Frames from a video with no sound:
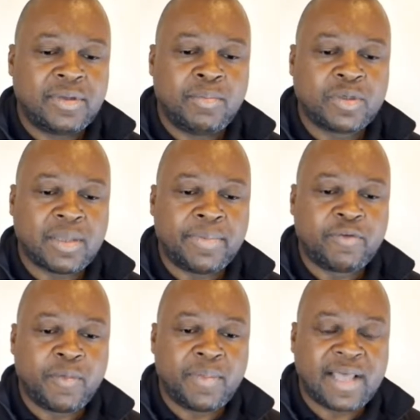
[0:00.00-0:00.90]
Mozambique
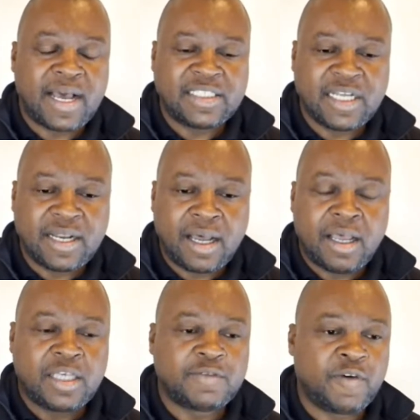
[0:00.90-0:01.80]
from the agenda.
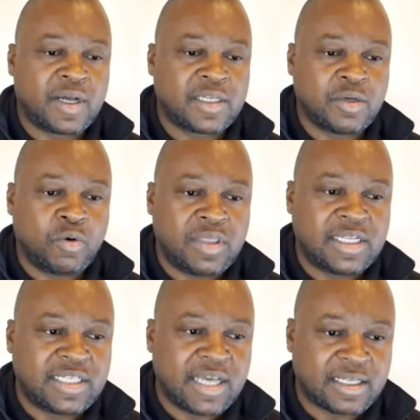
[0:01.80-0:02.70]
He's focusing on the
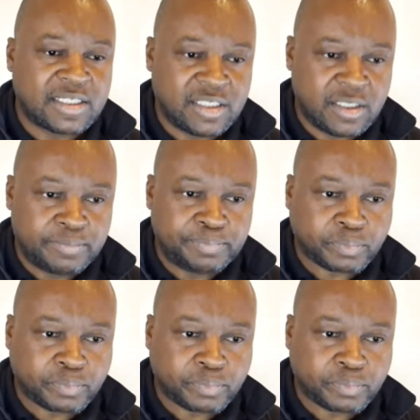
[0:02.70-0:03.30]
DRC.